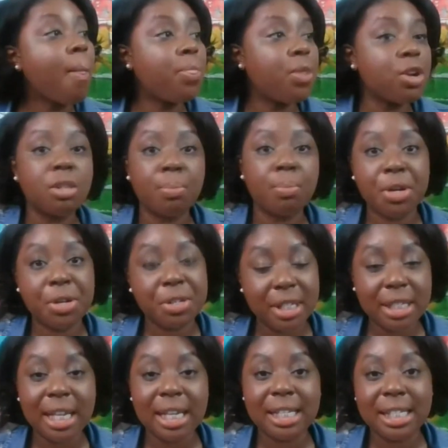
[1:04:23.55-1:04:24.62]
There's the
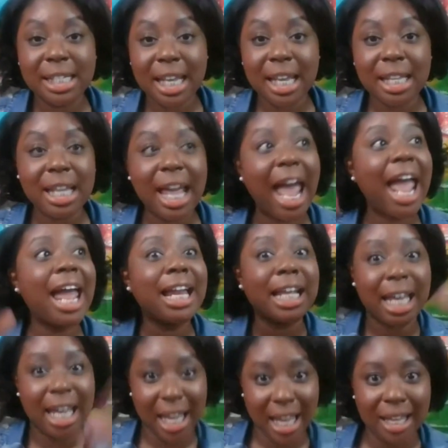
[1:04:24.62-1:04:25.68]
person that says,
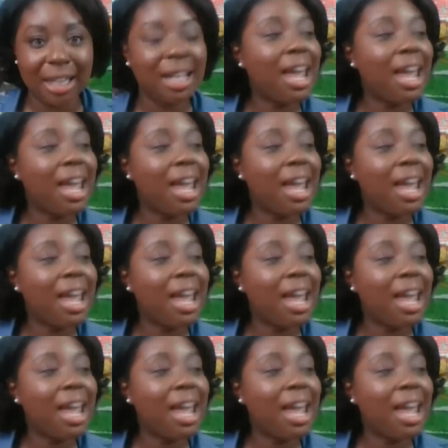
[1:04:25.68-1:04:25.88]
and cut.